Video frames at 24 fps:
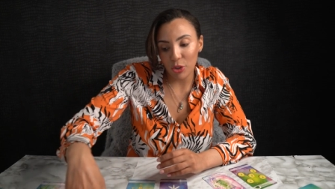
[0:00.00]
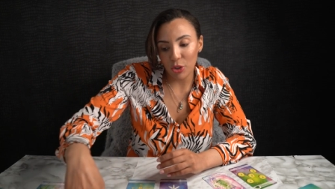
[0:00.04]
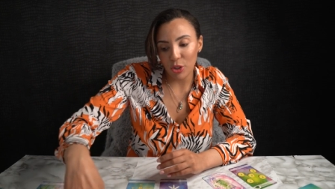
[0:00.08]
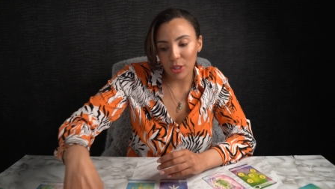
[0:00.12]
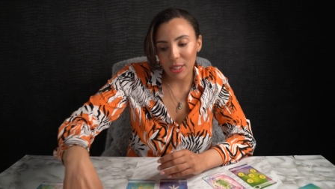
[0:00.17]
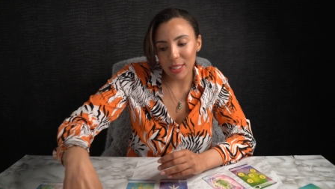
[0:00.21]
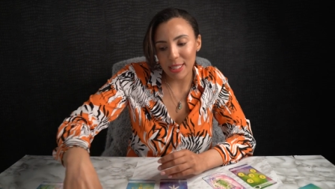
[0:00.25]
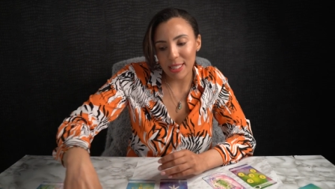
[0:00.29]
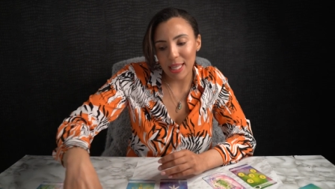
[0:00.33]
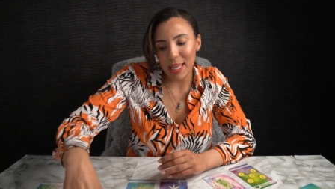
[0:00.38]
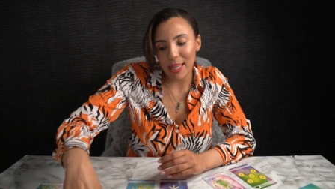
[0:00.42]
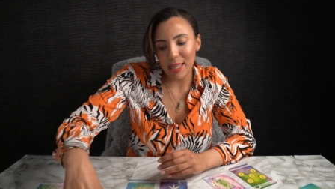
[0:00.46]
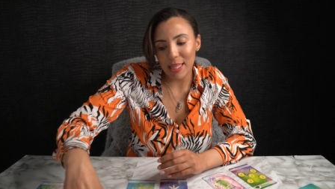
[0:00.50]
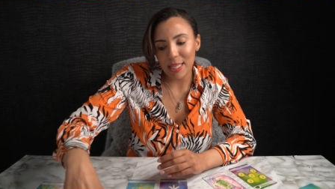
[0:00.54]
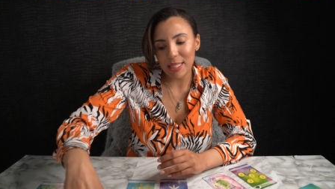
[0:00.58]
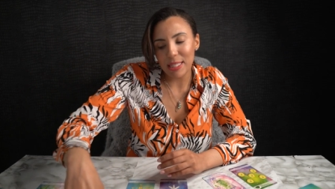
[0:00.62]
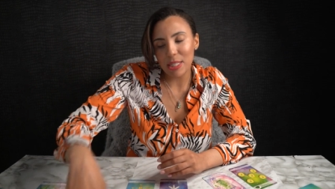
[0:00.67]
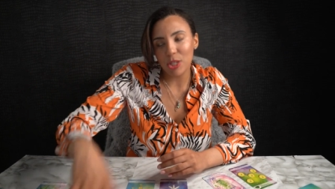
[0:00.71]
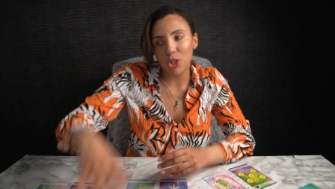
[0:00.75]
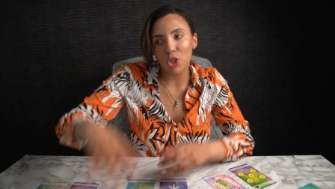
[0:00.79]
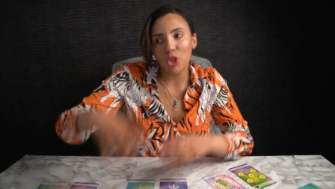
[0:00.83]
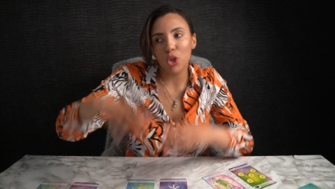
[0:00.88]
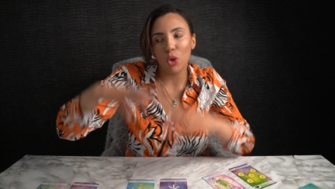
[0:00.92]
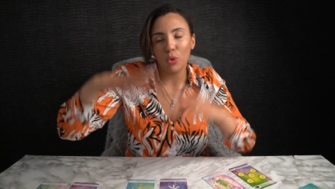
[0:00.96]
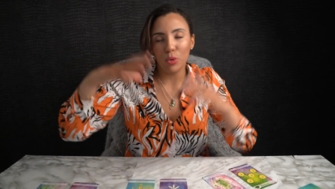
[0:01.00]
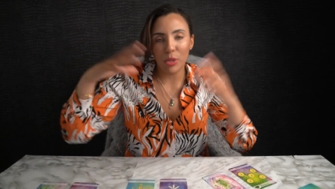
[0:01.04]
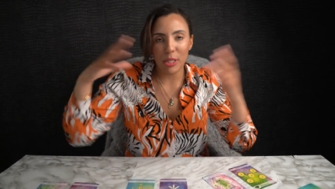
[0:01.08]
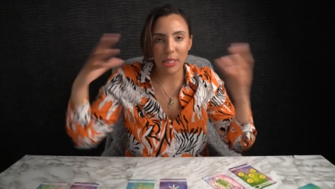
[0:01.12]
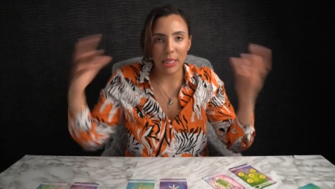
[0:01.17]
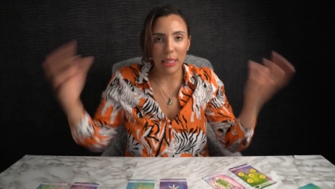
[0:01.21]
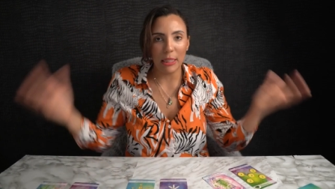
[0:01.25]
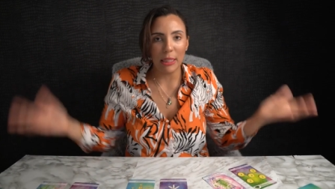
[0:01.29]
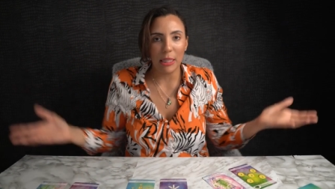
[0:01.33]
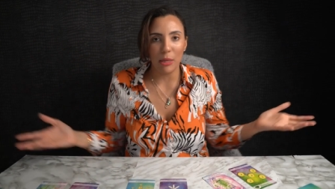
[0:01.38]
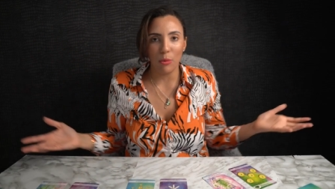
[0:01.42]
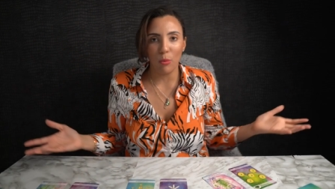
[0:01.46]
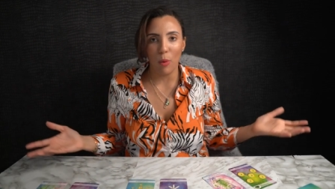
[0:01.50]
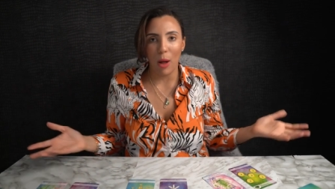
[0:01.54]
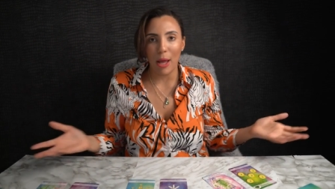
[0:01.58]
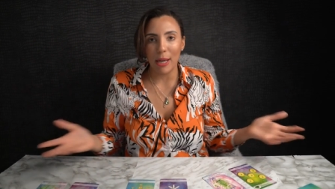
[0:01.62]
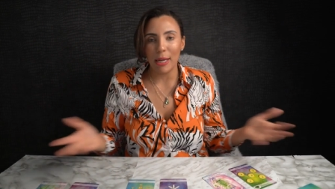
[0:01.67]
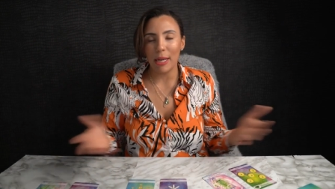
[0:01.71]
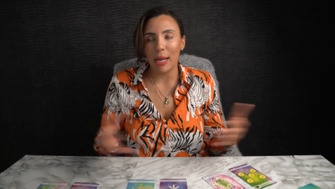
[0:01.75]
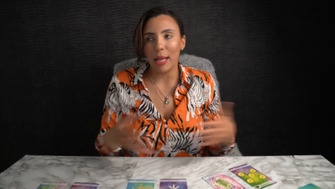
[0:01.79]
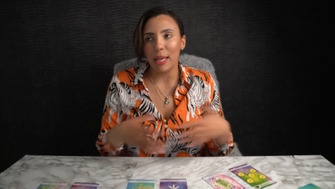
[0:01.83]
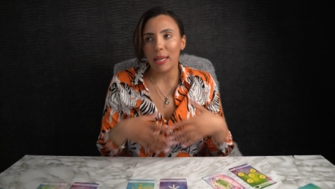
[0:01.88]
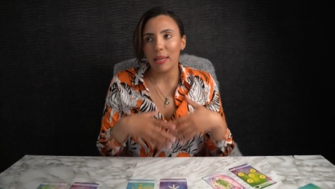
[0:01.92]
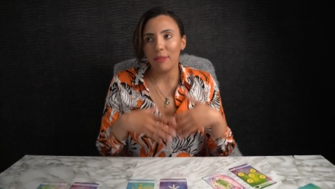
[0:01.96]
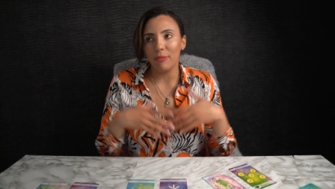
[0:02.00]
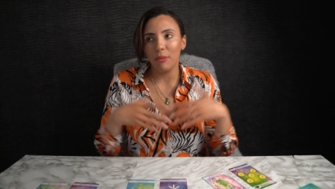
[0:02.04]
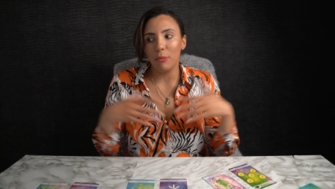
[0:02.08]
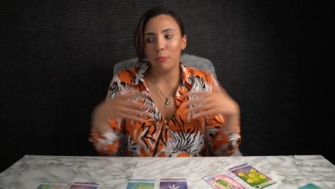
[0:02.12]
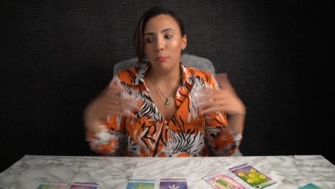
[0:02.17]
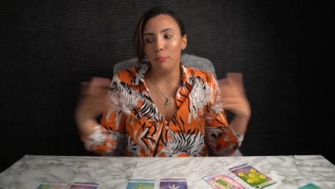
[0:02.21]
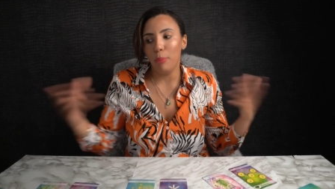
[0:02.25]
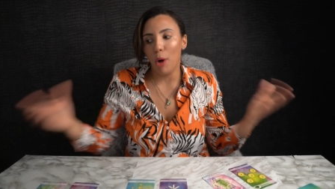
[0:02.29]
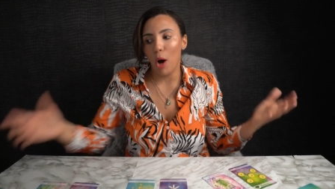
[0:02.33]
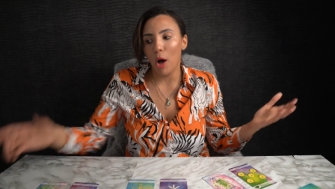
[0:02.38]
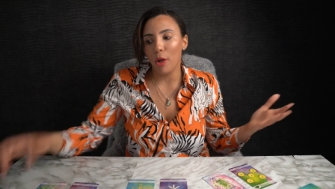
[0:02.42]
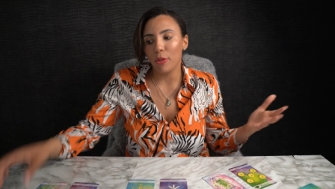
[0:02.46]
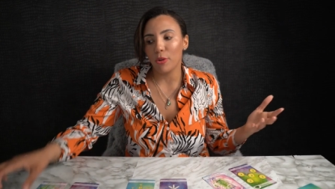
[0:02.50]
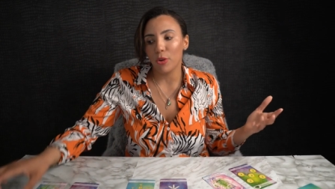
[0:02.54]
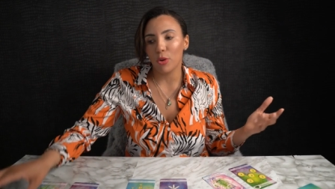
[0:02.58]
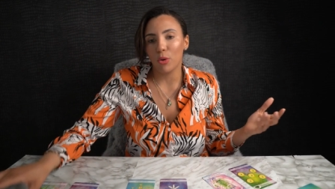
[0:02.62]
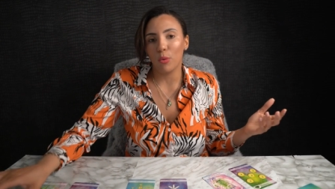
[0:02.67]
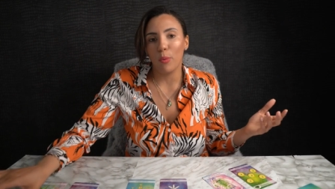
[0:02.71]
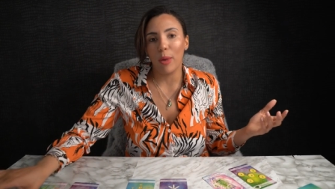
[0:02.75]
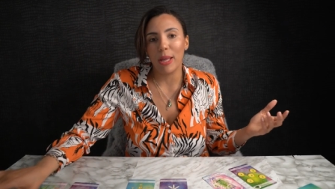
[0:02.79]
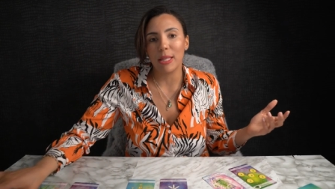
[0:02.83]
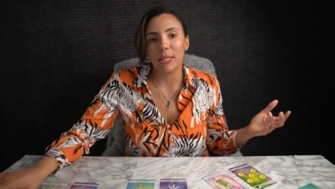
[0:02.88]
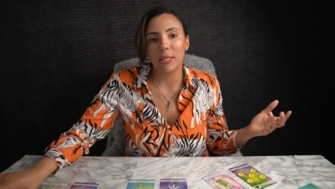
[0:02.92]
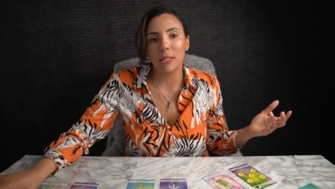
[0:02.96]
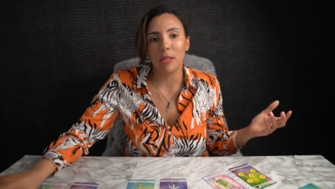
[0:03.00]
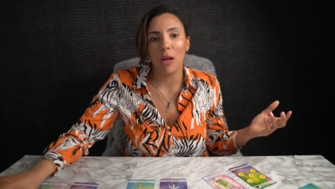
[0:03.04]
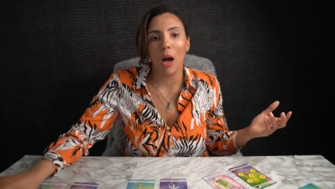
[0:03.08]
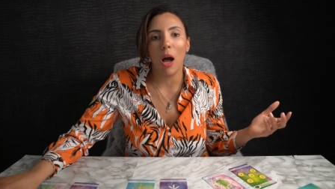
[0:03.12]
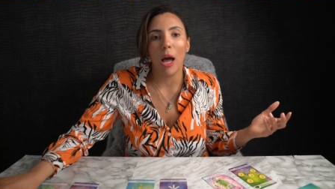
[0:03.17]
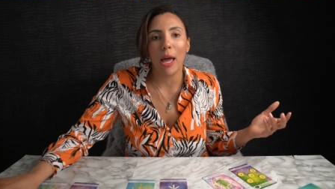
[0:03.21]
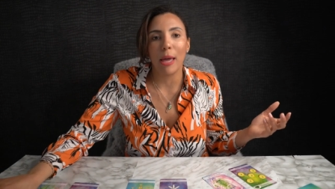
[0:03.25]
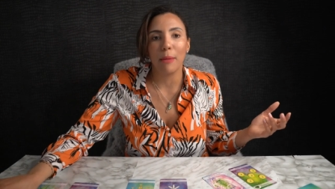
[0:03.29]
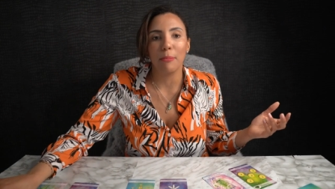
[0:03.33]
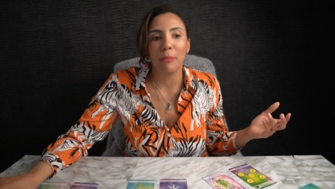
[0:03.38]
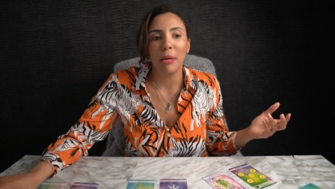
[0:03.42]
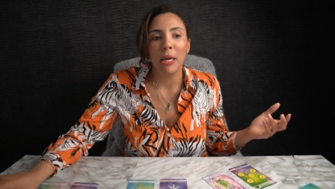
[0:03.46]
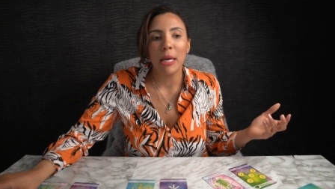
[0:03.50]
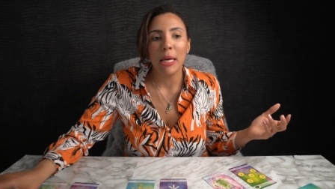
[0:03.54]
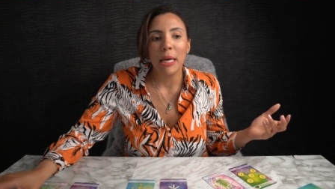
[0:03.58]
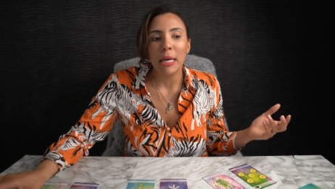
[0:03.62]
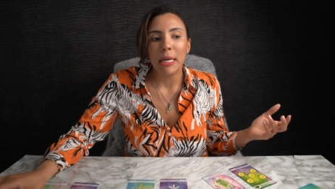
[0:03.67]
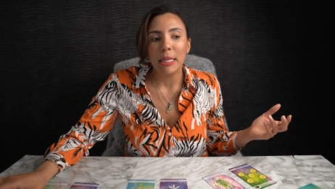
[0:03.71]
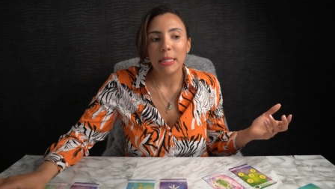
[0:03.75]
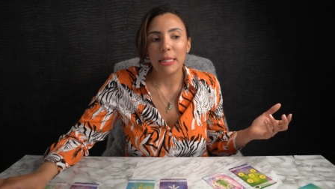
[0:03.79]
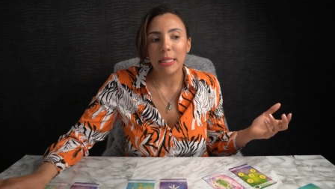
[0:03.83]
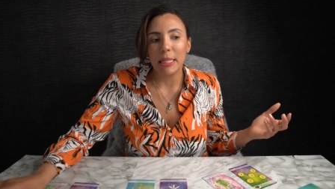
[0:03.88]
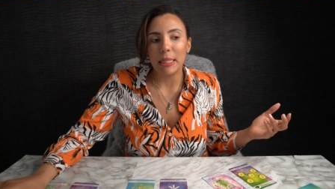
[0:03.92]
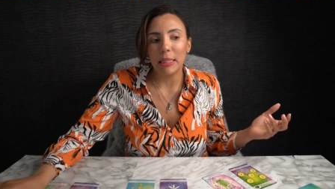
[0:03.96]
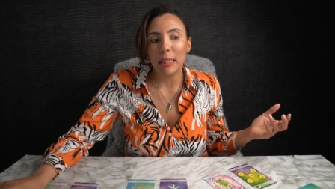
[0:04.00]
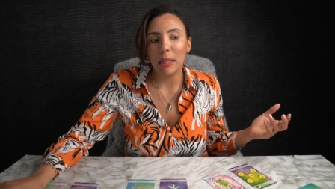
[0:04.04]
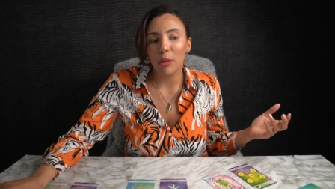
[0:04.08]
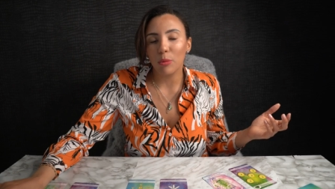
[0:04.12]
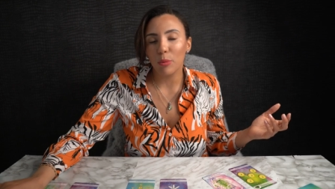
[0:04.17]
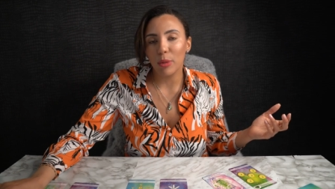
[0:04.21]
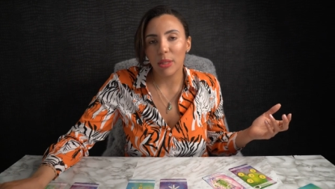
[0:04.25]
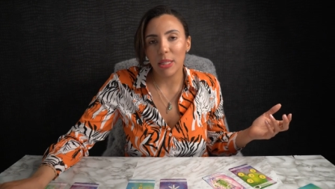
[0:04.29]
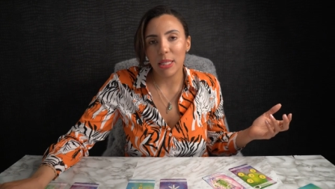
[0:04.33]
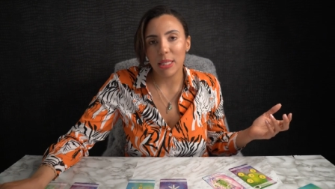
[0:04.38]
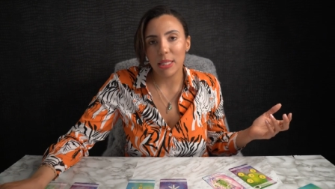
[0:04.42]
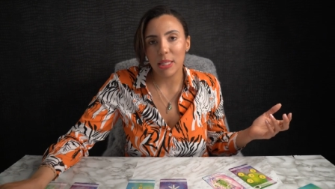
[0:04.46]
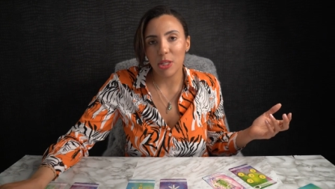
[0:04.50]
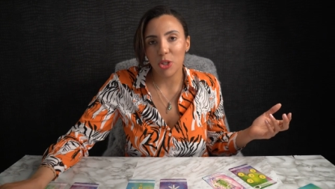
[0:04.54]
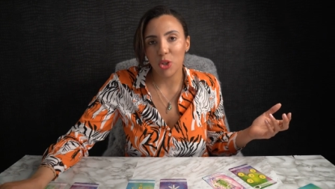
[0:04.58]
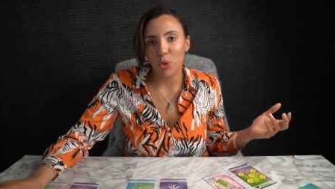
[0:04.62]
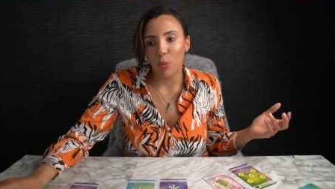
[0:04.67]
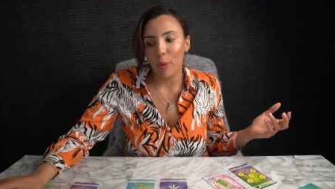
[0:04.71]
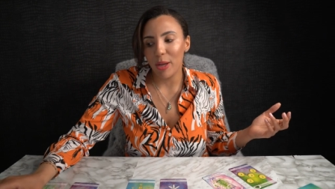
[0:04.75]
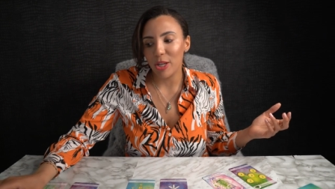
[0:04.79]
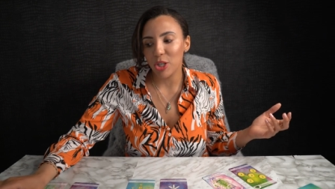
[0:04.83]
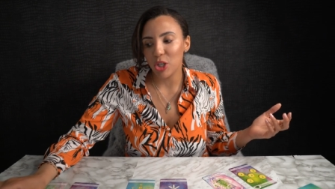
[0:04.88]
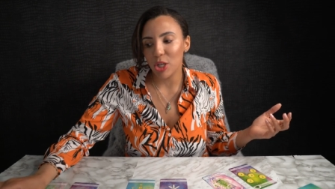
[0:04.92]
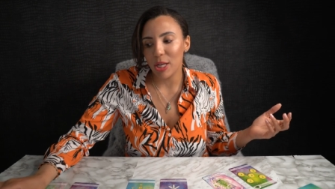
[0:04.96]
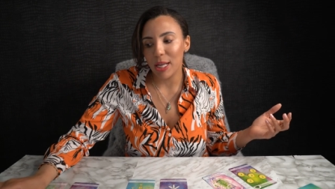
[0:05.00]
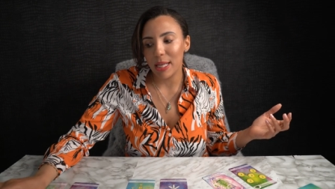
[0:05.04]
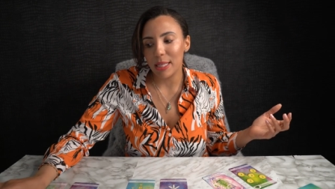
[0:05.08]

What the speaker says: You're going to say, this is so silly. Why did I even bother or waste time dealing with this situation?